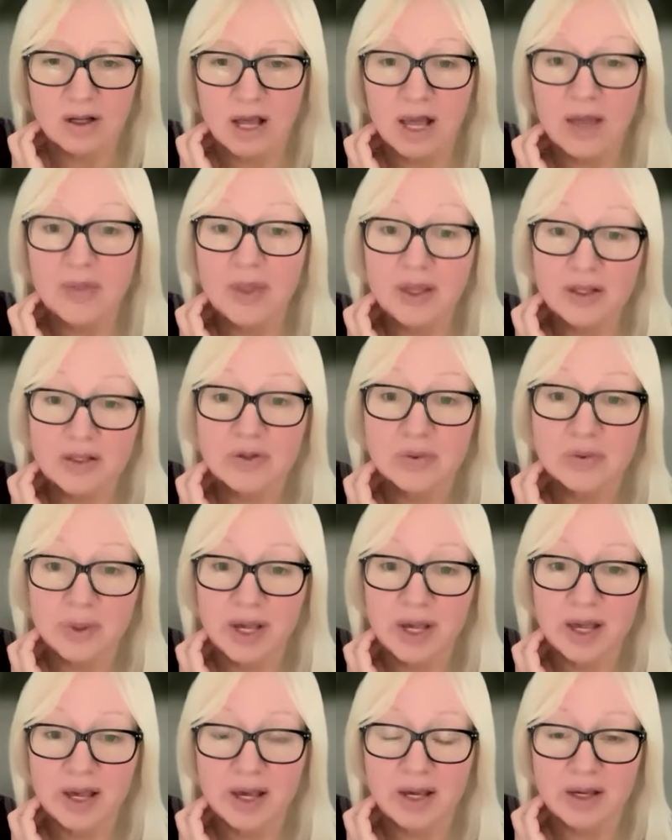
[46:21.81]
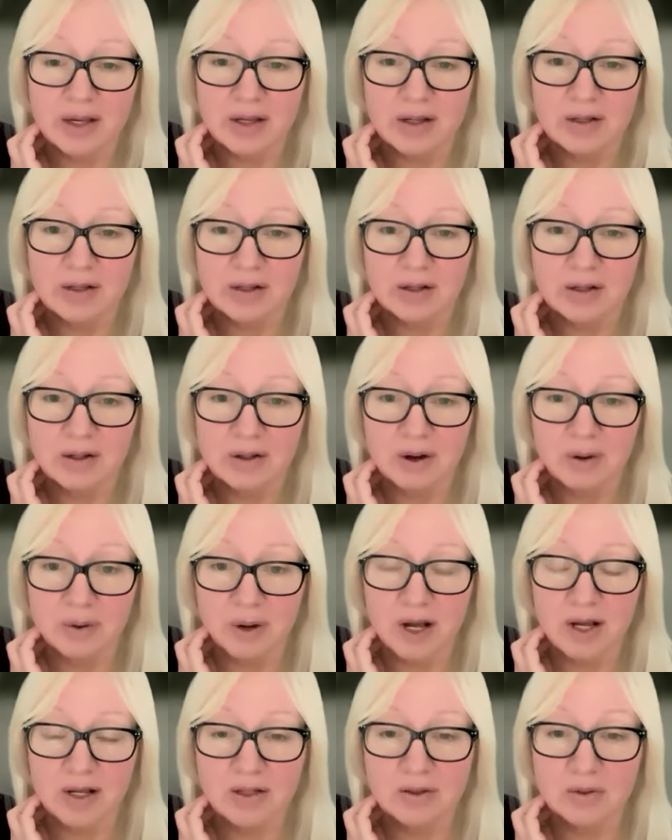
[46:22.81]
And that's okay, all
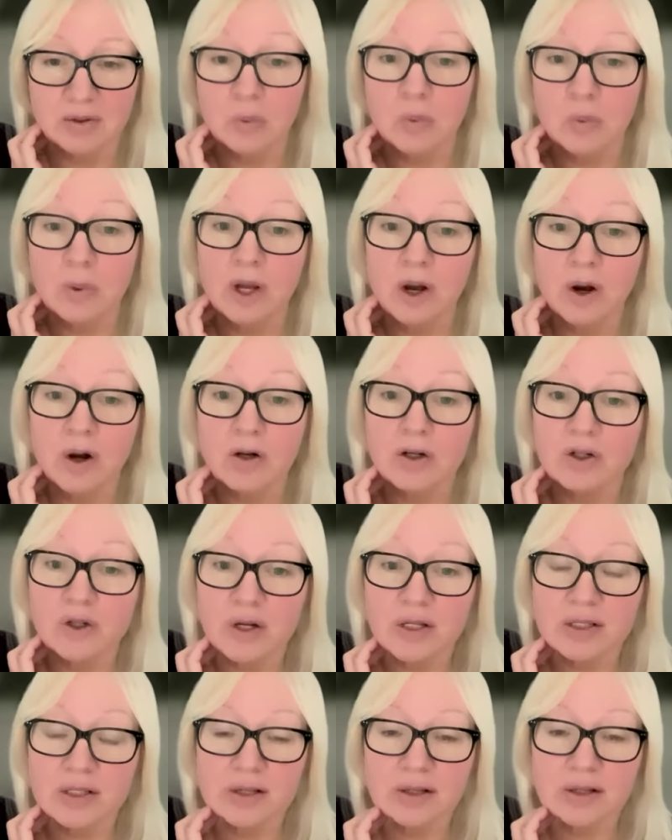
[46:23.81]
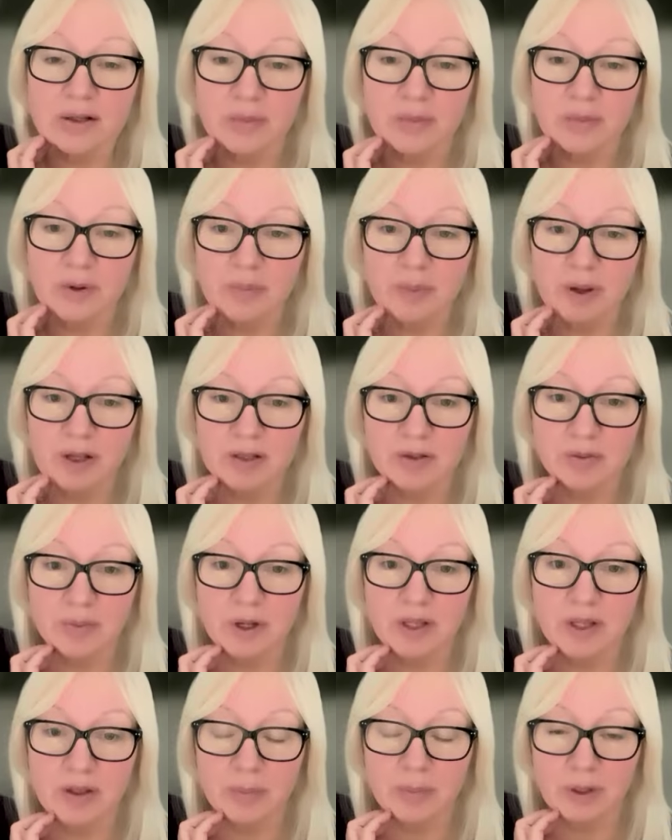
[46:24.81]
right? We are addressing them the best
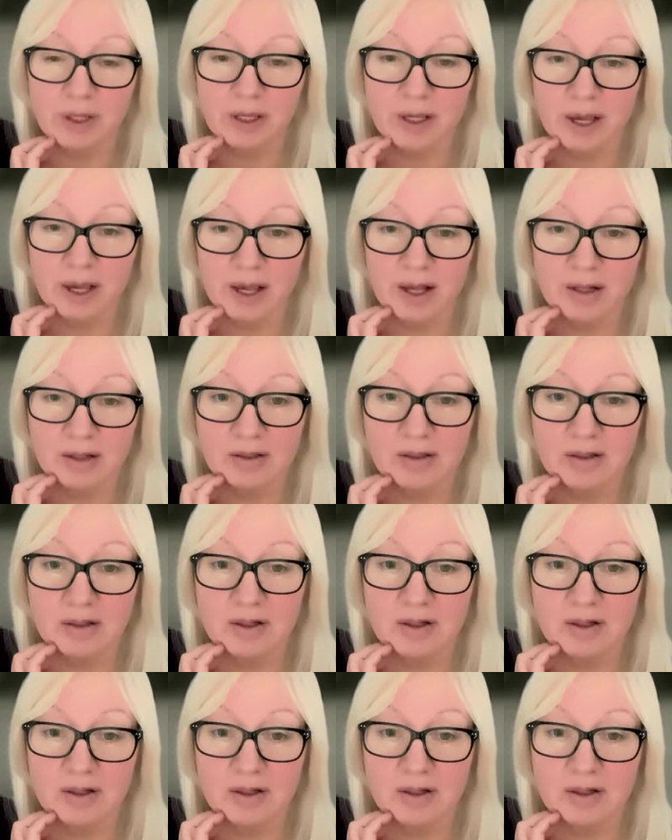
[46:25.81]
way that we can.